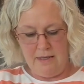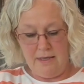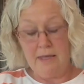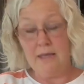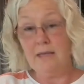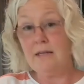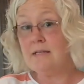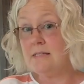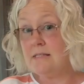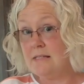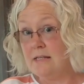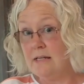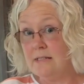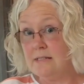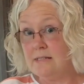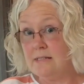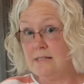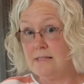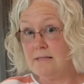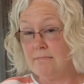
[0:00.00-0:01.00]
in a
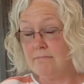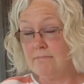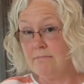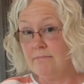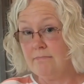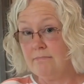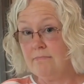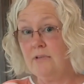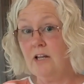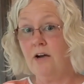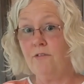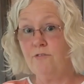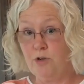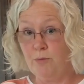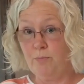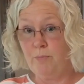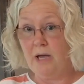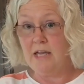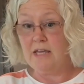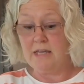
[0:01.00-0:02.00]
sense. Now, if
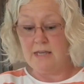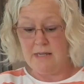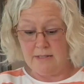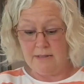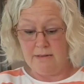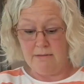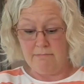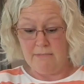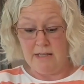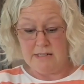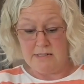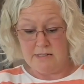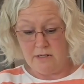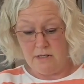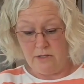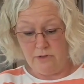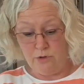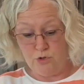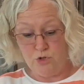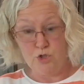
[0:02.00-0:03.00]
you're baking, that's
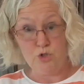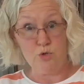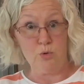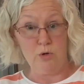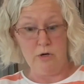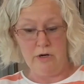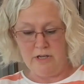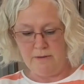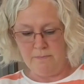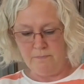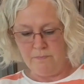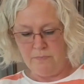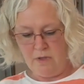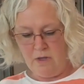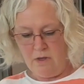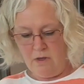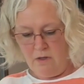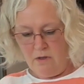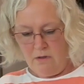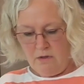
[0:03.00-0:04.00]
another story.
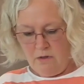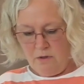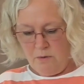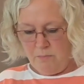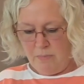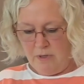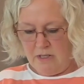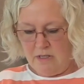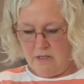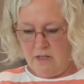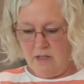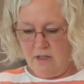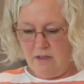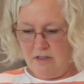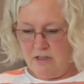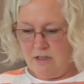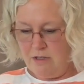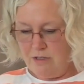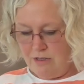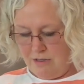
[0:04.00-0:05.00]
But
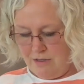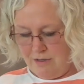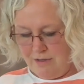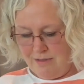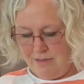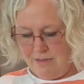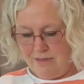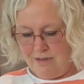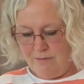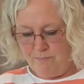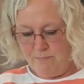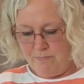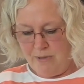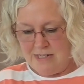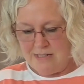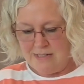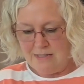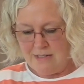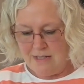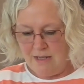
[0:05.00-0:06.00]
the
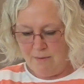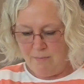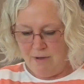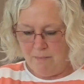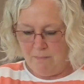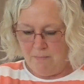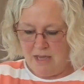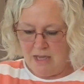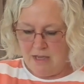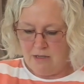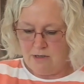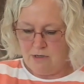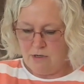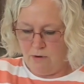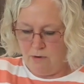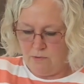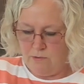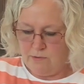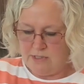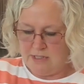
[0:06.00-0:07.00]
best thing about making
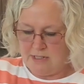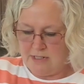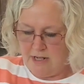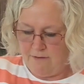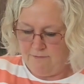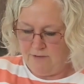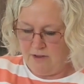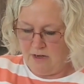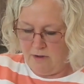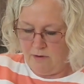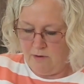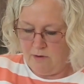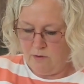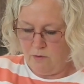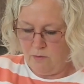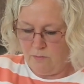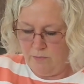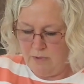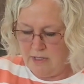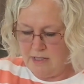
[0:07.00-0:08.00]
your own stuff at
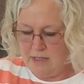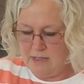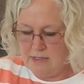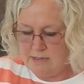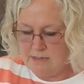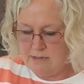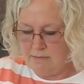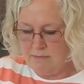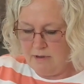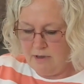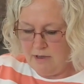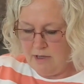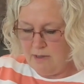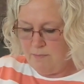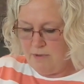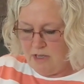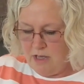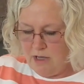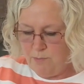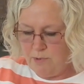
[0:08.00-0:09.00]
home is
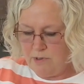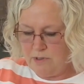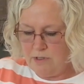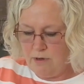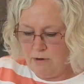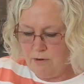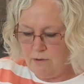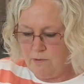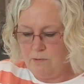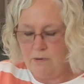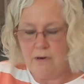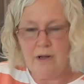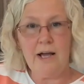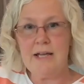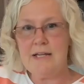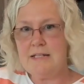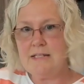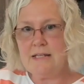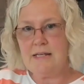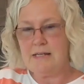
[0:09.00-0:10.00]
coming up with your own
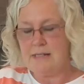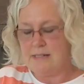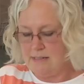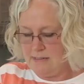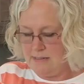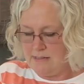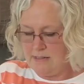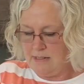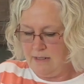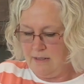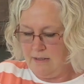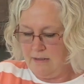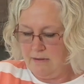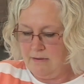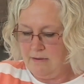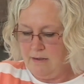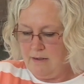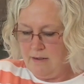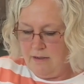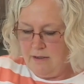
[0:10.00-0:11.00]
ideas
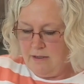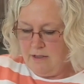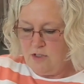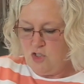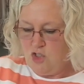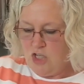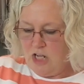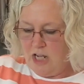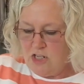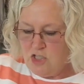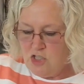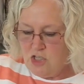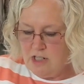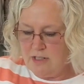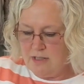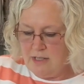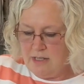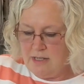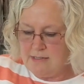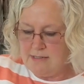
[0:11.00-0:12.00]
and
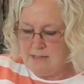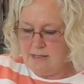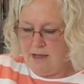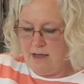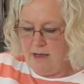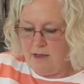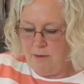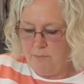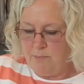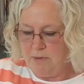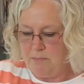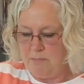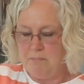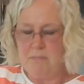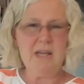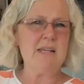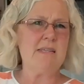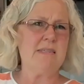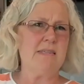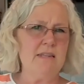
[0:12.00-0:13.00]
changing things up and
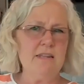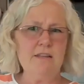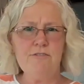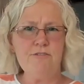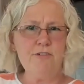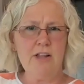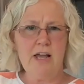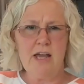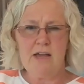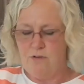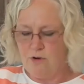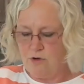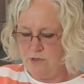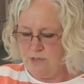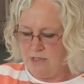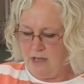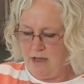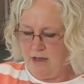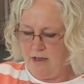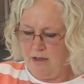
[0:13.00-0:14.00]
mixing the
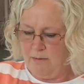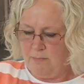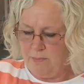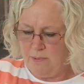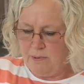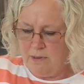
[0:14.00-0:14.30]
flavors up.